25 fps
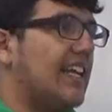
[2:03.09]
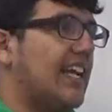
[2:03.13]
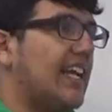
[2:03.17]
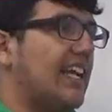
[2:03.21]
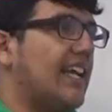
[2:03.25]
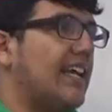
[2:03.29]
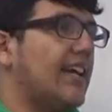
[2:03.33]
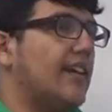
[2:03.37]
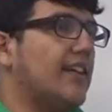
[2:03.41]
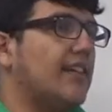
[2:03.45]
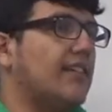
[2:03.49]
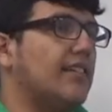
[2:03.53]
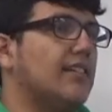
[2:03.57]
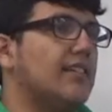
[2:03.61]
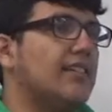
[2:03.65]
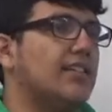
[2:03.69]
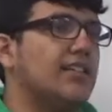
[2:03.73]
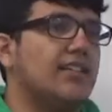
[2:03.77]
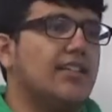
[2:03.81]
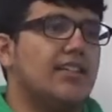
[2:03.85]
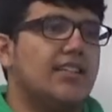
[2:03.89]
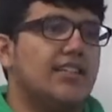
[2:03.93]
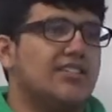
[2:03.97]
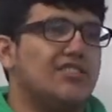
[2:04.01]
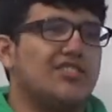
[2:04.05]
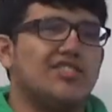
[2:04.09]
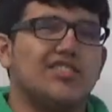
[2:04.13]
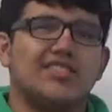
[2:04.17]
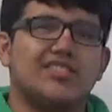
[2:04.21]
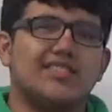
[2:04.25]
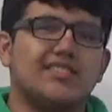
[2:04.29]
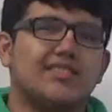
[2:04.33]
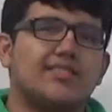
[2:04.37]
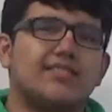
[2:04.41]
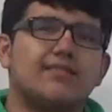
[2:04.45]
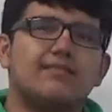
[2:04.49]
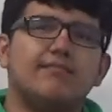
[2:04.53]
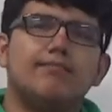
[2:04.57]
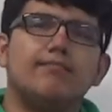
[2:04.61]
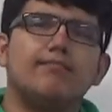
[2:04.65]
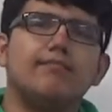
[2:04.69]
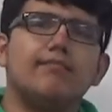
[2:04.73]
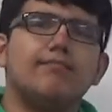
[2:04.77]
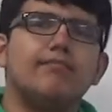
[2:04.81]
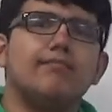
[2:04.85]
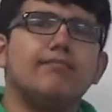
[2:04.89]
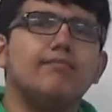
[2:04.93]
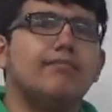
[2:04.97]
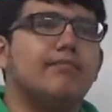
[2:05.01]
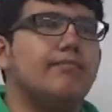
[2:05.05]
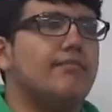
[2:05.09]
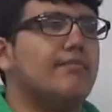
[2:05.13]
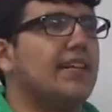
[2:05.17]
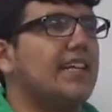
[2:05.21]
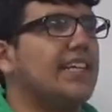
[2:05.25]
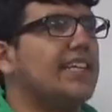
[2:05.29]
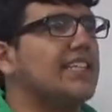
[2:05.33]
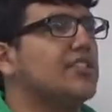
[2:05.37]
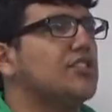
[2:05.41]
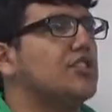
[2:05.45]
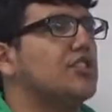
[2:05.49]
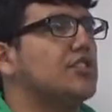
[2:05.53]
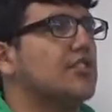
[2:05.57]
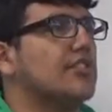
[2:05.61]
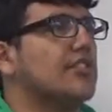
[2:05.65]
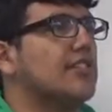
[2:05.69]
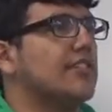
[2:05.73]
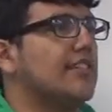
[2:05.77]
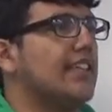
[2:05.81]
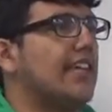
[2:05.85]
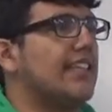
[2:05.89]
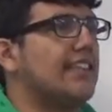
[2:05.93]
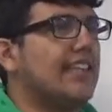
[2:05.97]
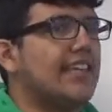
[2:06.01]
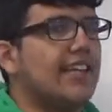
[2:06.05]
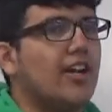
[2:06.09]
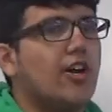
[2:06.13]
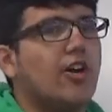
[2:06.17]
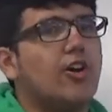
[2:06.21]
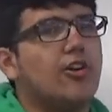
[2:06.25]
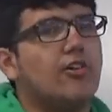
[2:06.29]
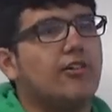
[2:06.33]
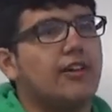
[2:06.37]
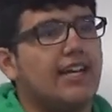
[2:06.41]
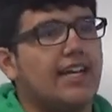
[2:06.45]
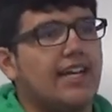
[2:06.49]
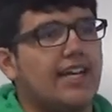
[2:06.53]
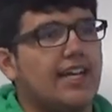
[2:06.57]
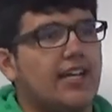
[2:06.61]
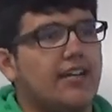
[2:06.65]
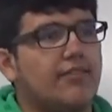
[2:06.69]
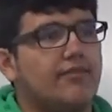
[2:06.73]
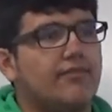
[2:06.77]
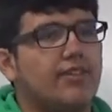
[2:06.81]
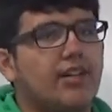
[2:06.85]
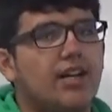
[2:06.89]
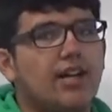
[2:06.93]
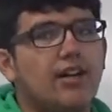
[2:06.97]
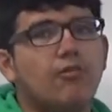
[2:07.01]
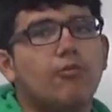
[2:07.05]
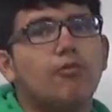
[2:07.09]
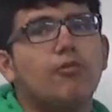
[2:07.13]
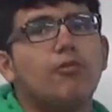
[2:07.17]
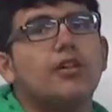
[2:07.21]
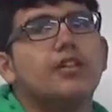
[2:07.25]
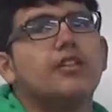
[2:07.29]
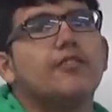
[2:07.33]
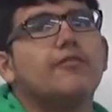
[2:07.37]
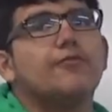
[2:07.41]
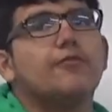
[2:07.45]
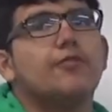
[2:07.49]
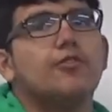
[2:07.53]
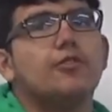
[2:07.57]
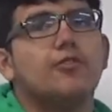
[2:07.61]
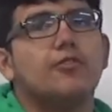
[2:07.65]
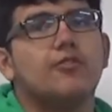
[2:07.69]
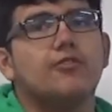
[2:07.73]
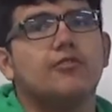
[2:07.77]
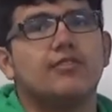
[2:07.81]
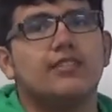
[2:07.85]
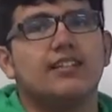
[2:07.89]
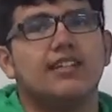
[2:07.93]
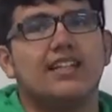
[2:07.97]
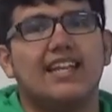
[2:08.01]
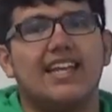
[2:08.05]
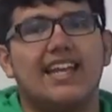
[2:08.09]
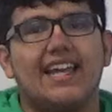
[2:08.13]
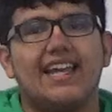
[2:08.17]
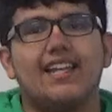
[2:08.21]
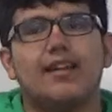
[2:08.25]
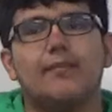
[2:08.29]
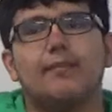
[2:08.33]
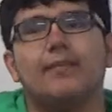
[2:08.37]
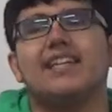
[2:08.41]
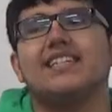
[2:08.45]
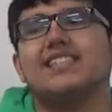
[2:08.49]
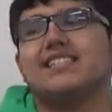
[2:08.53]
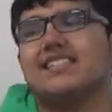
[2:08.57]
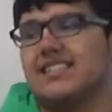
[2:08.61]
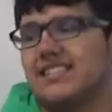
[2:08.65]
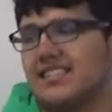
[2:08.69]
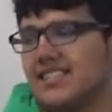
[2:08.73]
and just making sure that they all have a wonderful and amazing